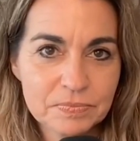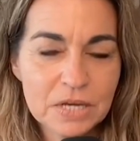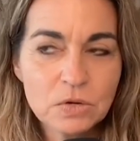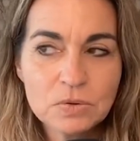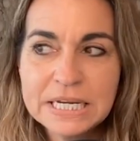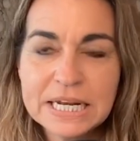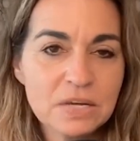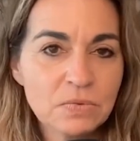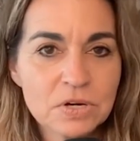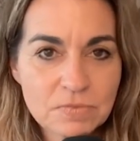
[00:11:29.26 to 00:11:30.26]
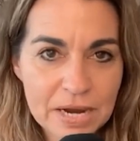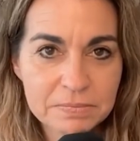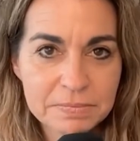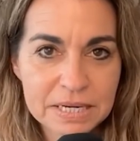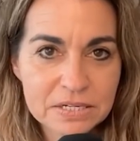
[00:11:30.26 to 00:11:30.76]
I don't need anyone around
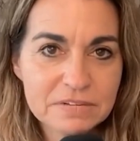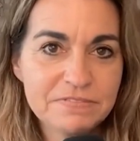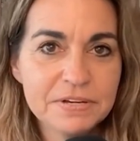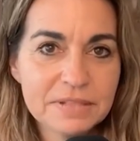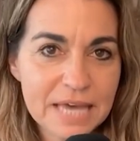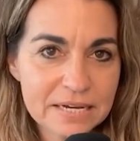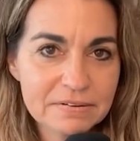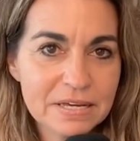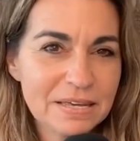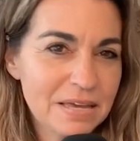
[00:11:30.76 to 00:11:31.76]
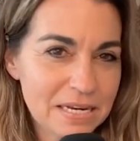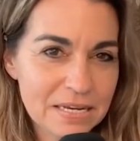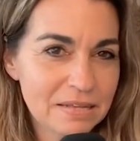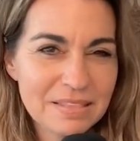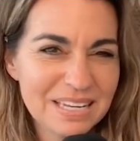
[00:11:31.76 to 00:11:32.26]
me to feel
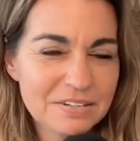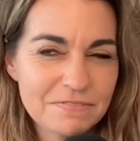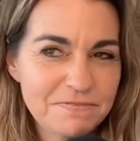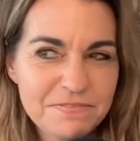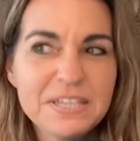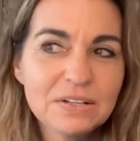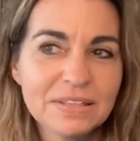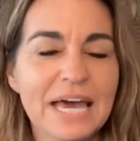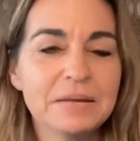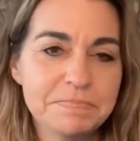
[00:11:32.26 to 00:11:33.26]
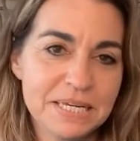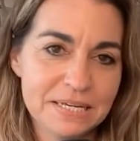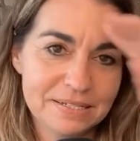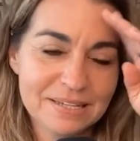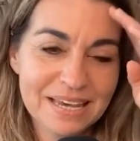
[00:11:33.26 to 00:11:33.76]
to feel that
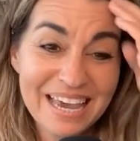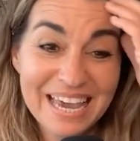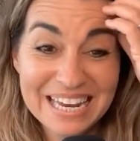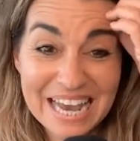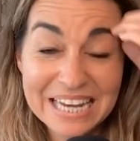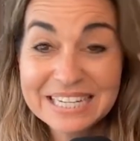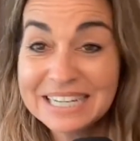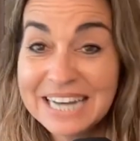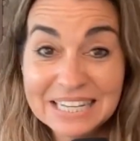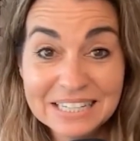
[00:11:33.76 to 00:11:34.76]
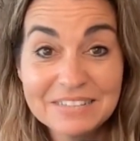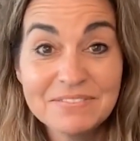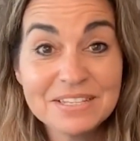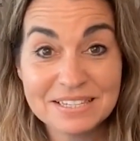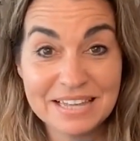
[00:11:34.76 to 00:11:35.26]
peace. And I did not live
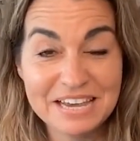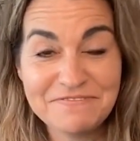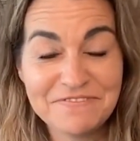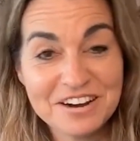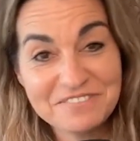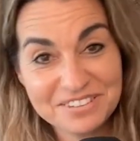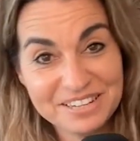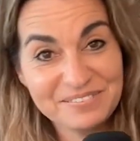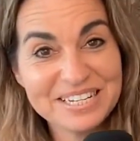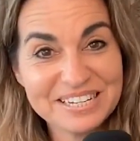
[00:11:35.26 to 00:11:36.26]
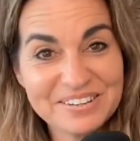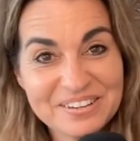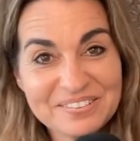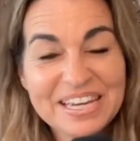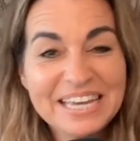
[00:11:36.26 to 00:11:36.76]
this life forever. Let me tell you,
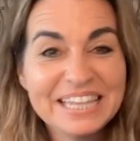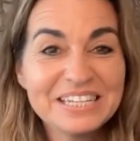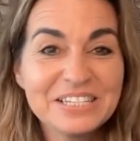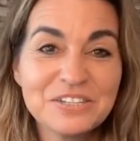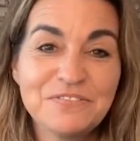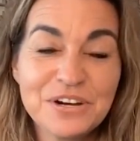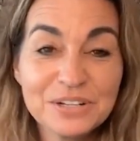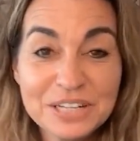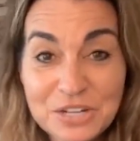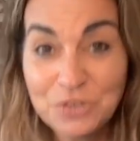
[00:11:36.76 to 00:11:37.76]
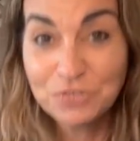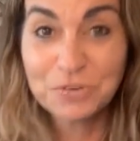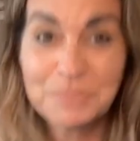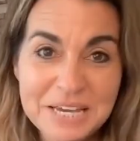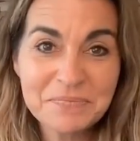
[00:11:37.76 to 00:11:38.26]
this is fairly new for
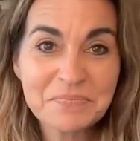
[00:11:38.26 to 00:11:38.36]
me.